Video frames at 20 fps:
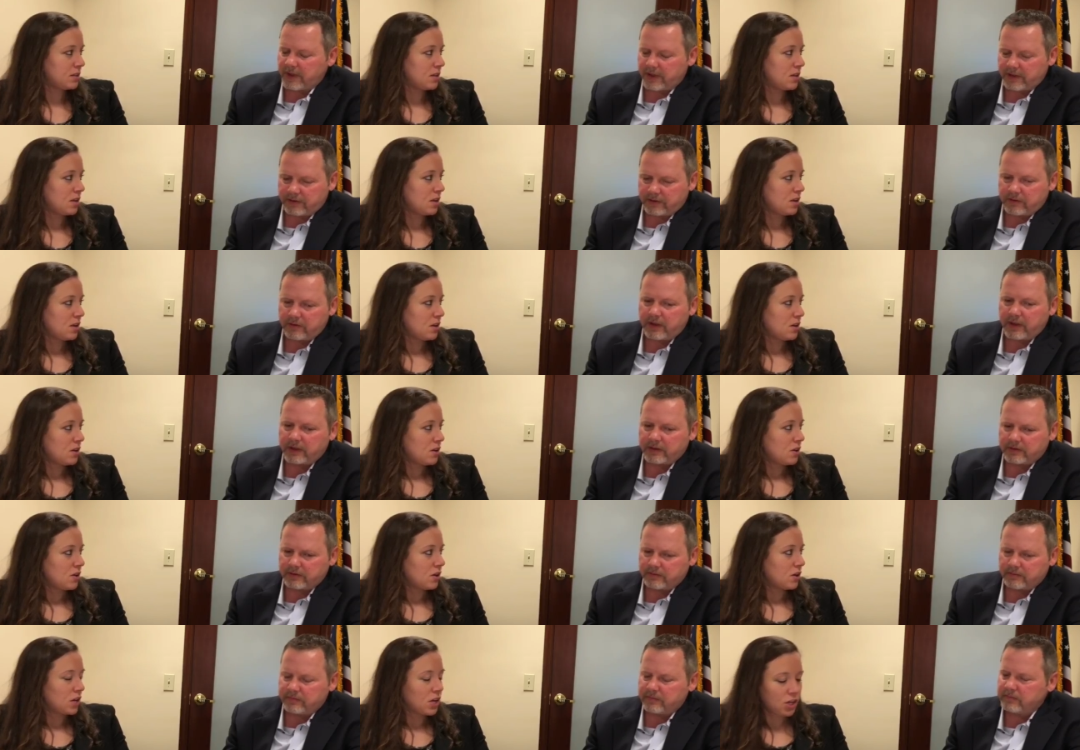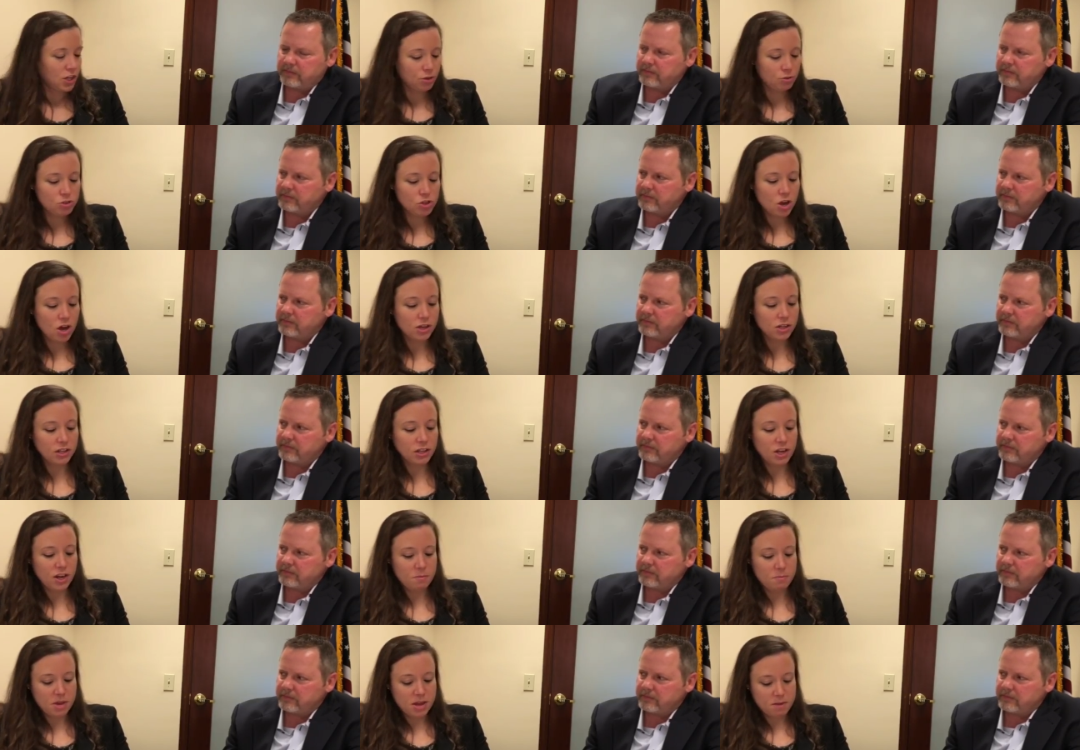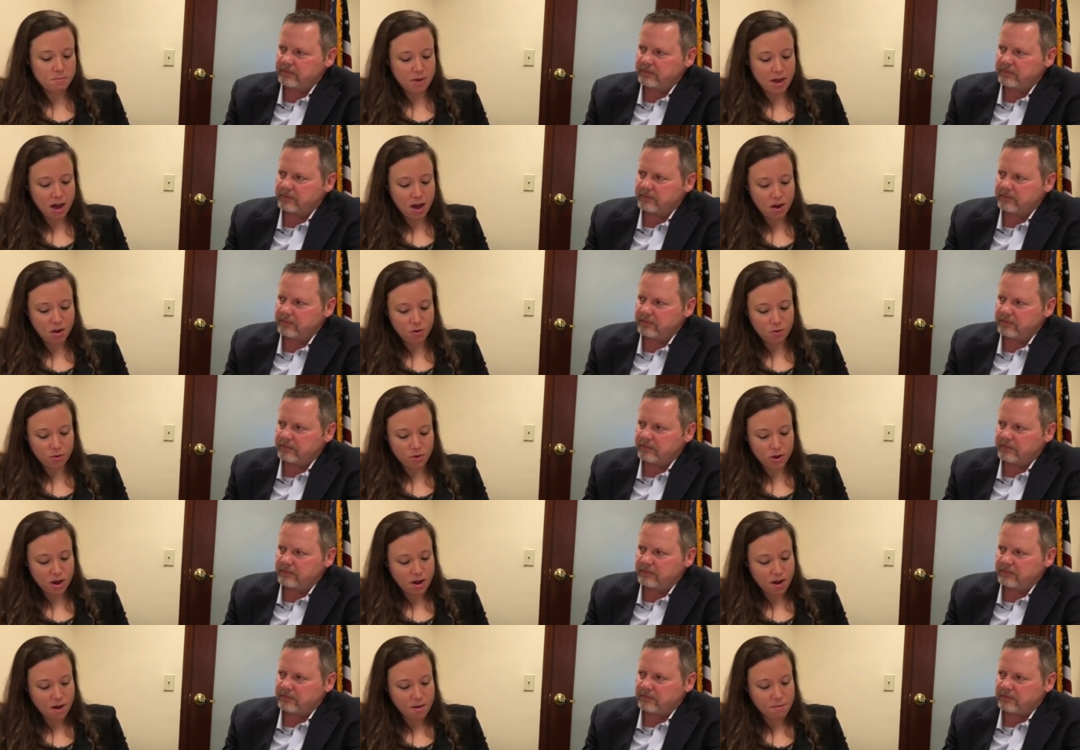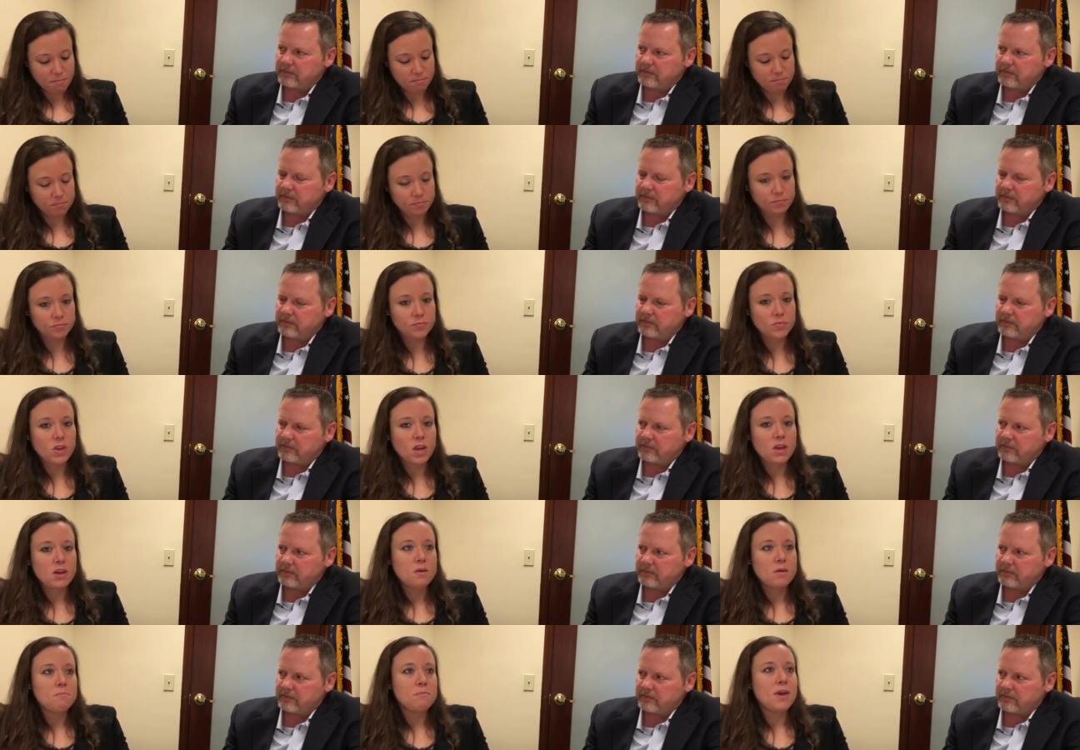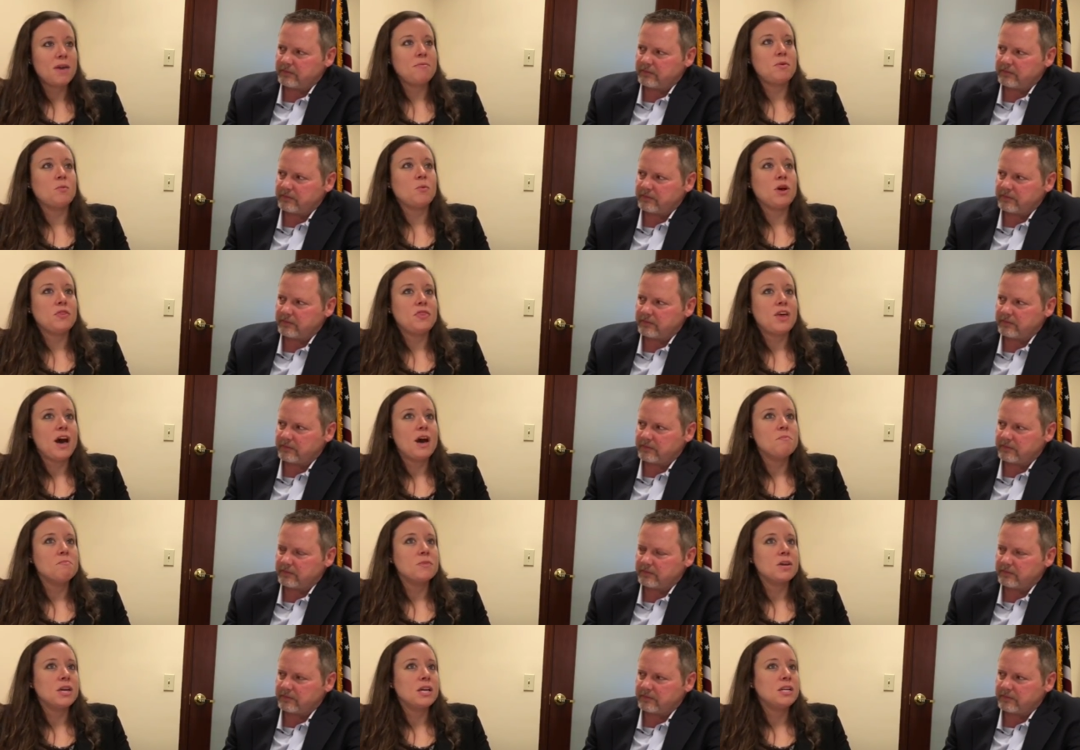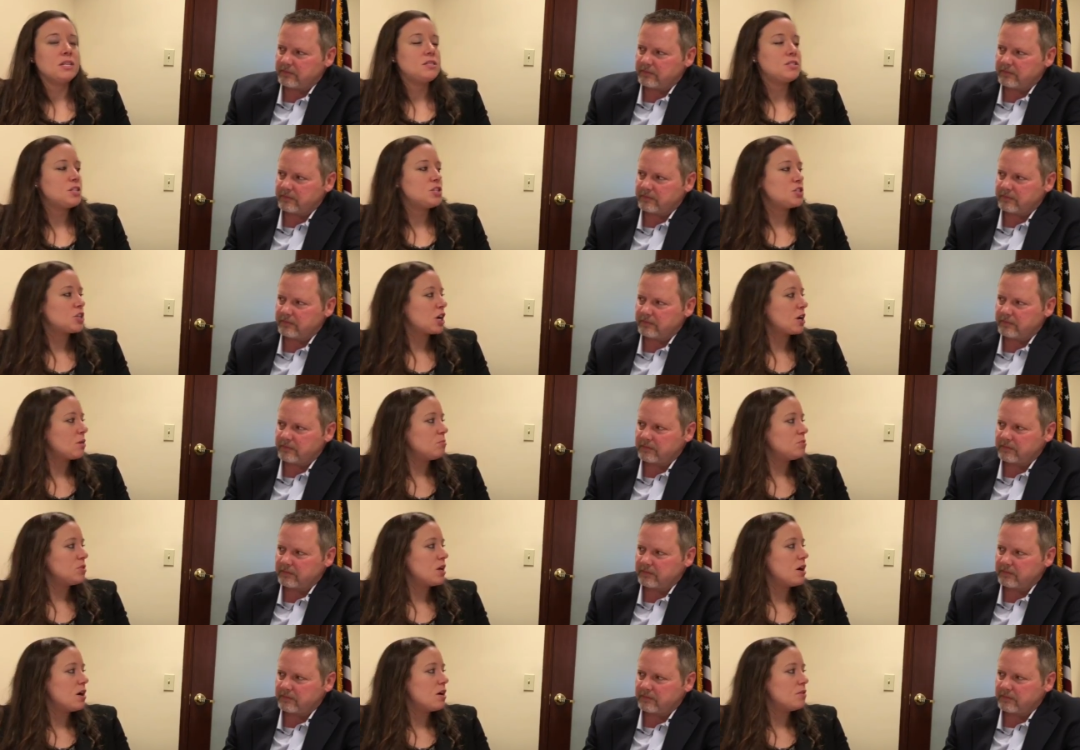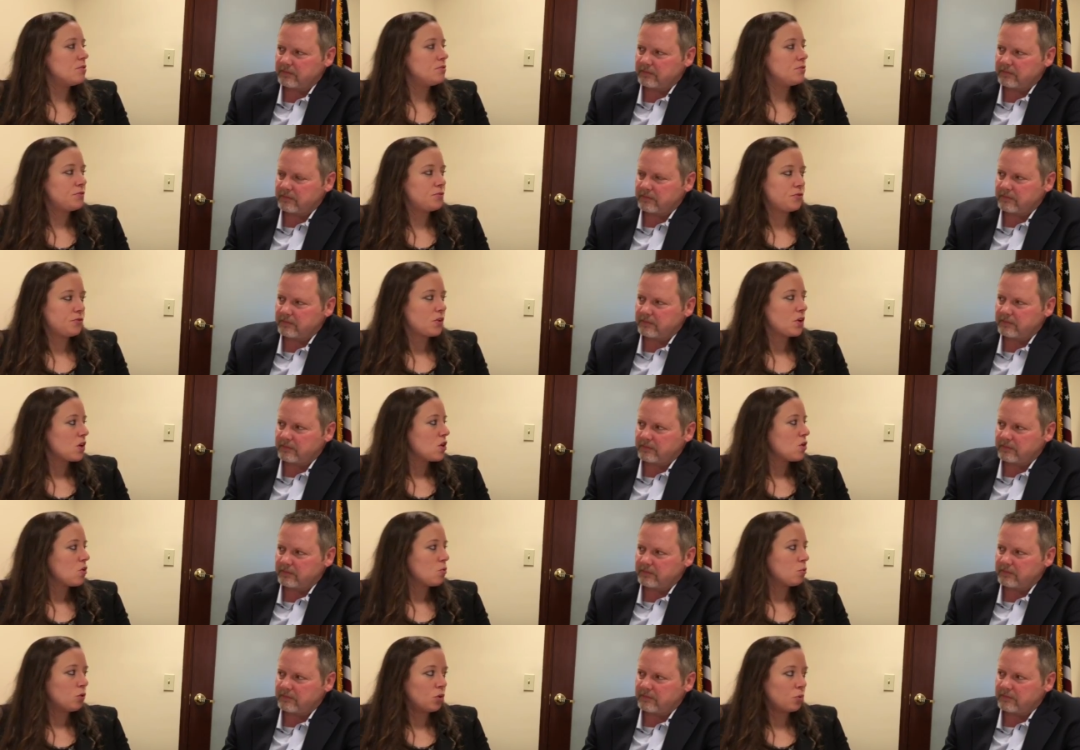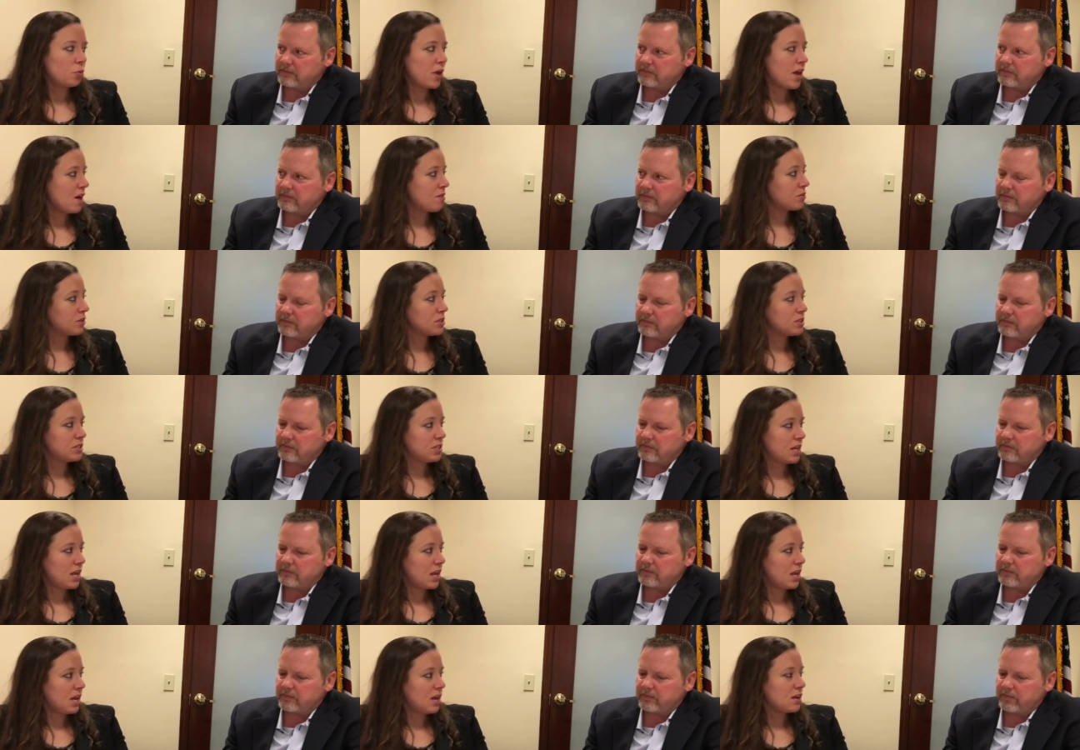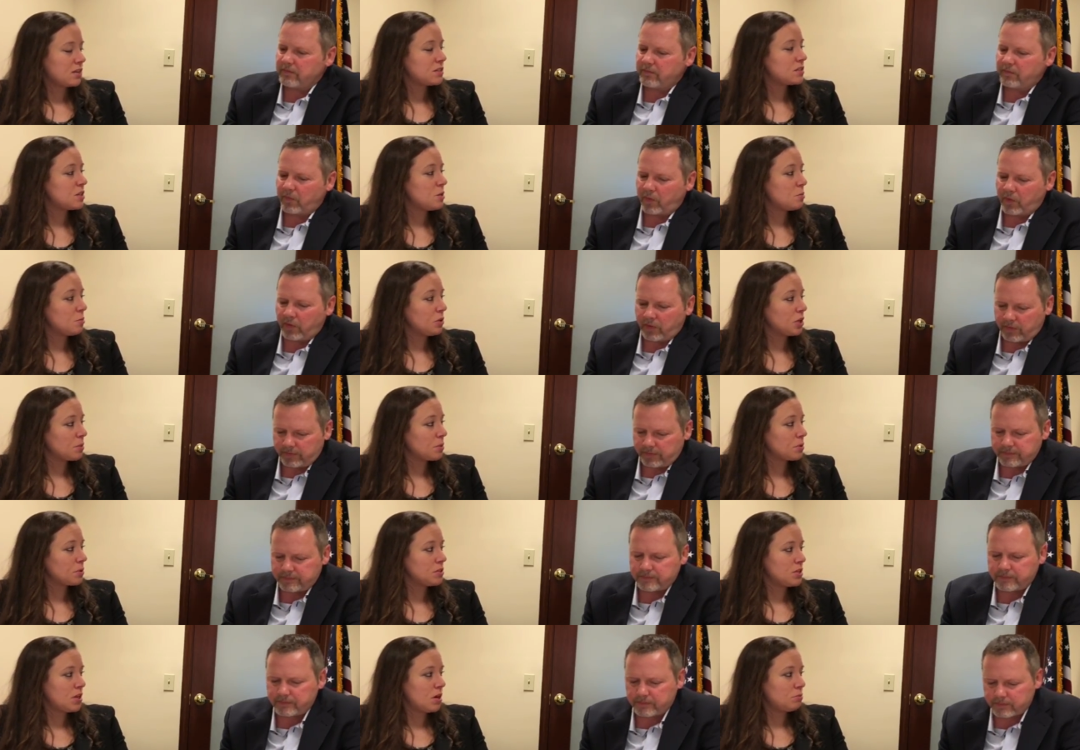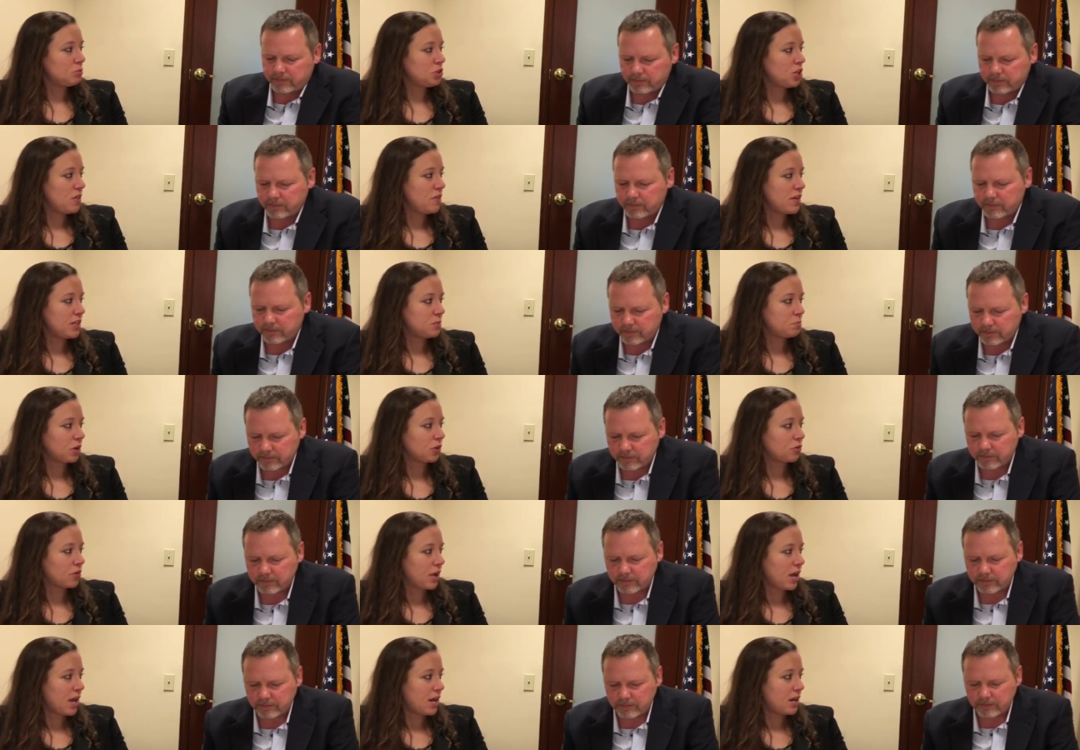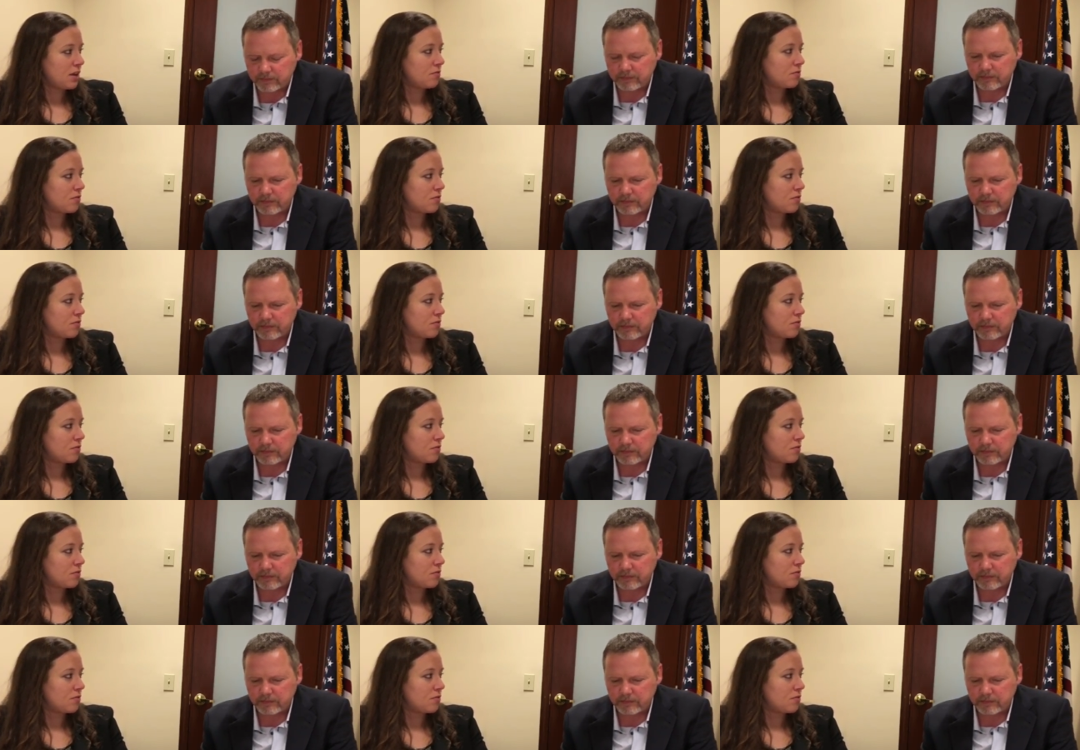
Speaker 1: That's correct. Can you talk a little bit about um, maybe what that means in terms of will we ever see a similar presumption that's been created